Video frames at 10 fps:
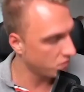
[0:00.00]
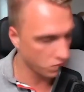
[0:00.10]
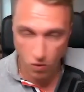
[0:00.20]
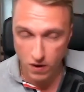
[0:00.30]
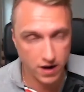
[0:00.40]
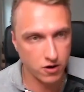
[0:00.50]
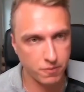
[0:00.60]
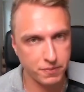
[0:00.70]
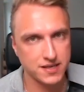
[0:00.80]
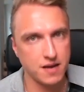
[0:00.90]

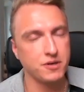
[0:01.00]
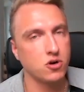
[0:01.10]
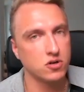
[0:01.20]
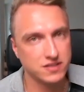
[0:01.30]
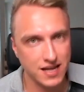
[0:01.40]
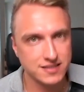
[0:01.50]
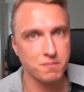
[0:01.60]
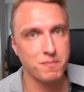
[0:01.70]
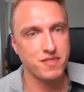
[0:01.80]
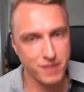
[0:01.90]
100% because that's
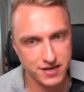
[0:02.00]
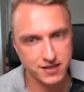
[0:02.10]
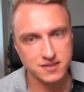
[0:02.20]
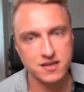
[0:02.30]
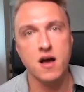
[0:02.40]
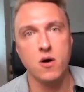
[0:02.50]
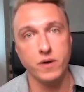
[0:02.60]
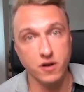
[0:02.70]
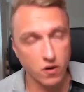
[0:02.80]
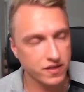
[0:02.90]
mathematics.
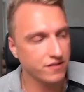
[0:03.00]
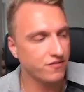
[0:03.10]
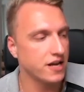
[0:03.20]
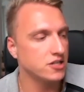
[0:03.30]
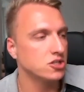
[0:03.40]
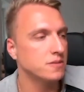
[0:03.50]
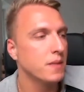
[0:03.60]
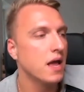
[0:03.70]
We know the inflation.